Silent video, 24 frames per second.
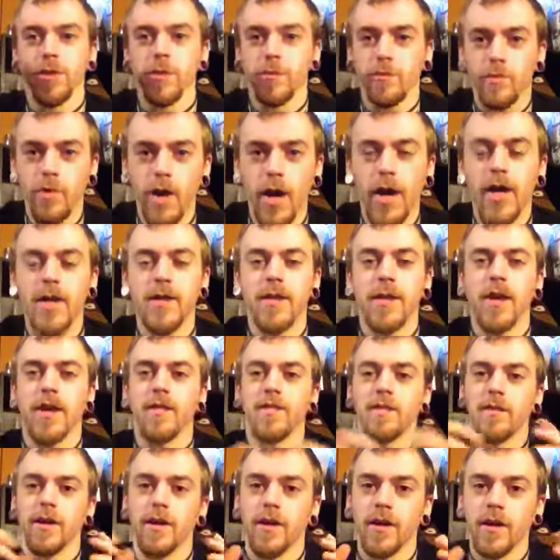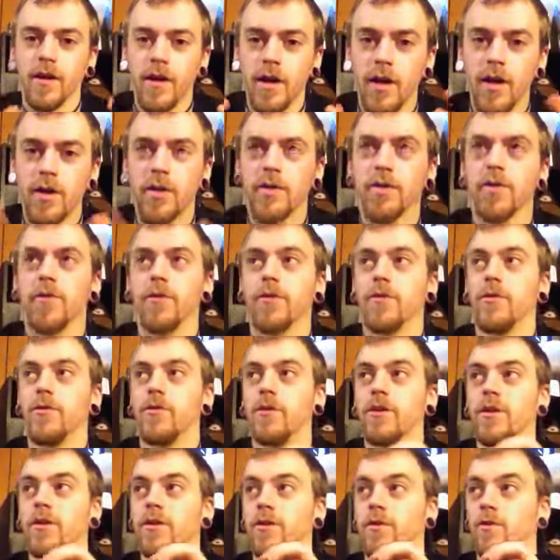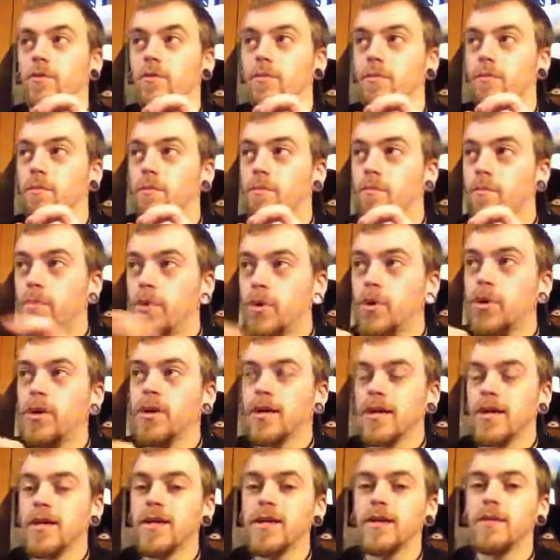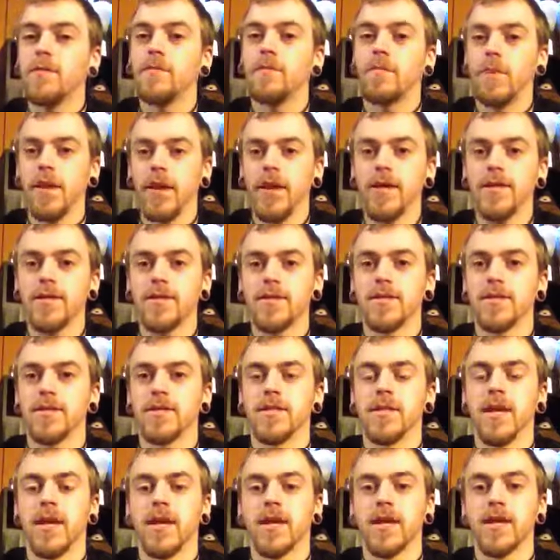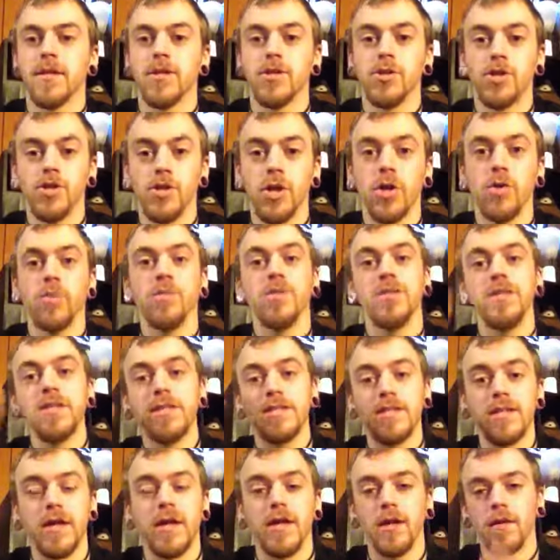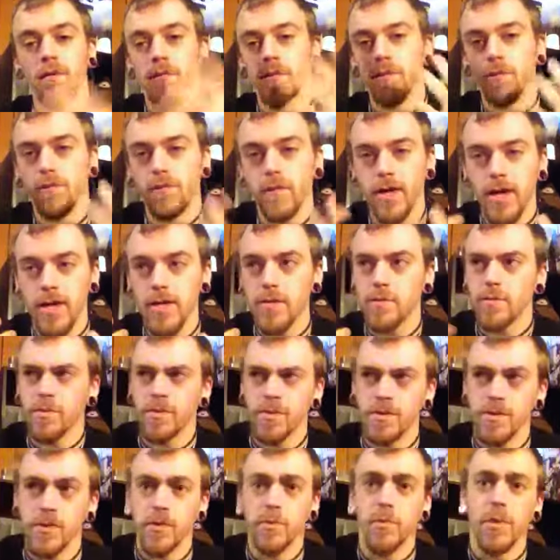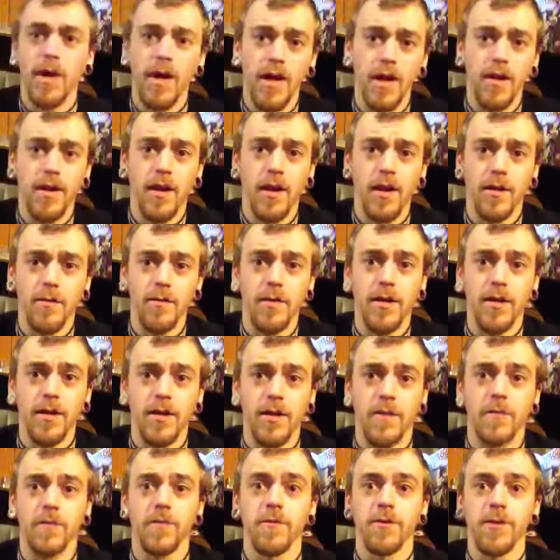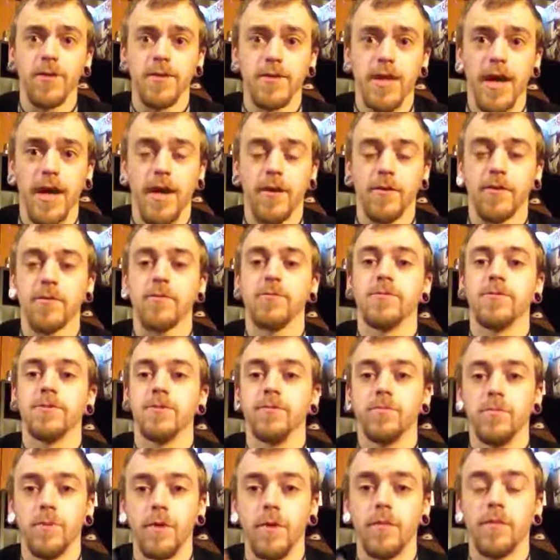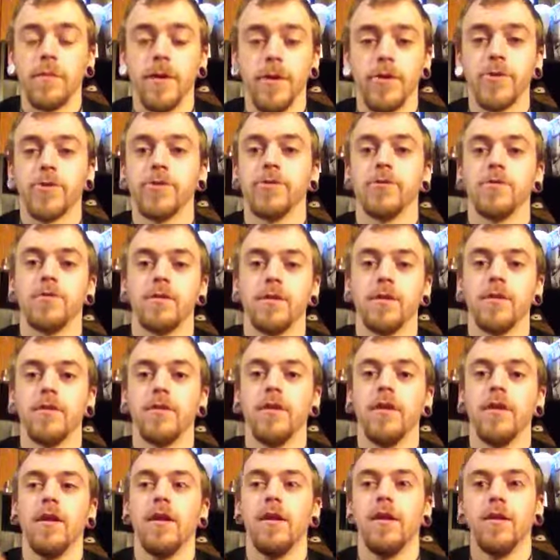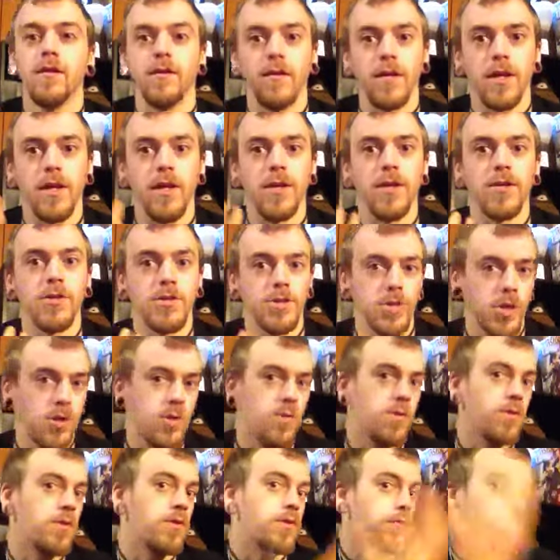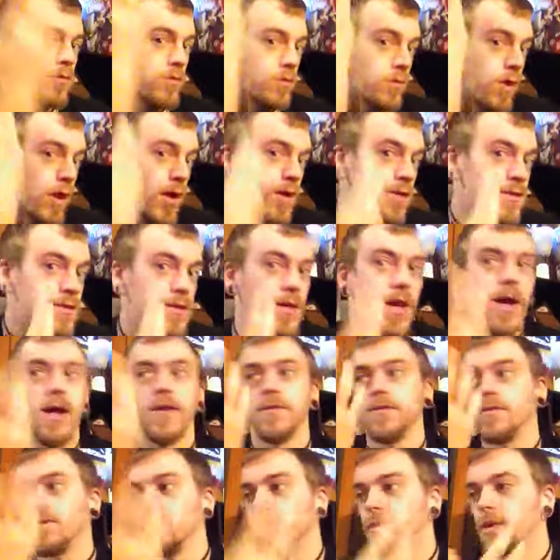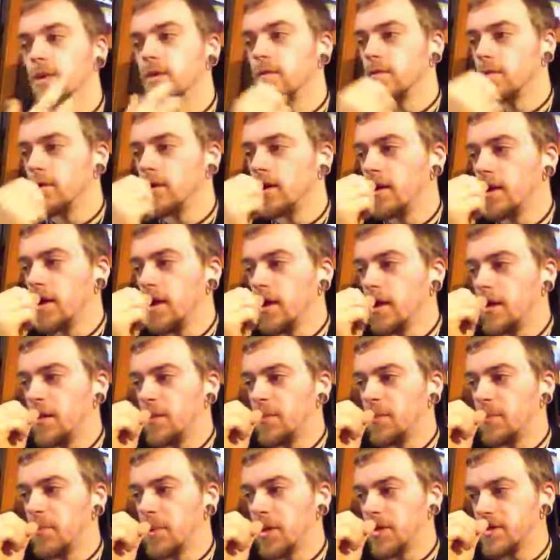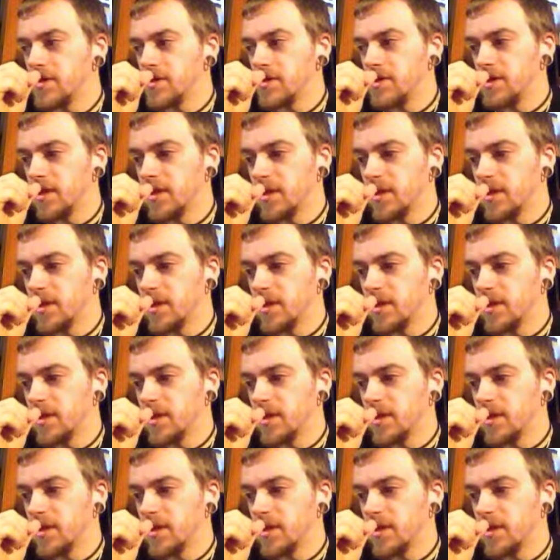bright. They have a lot of color. They're put in places that can show detail of the face because you pay a lot of money for these actors. You want to make sure that they get shown on their right sides or whatever. But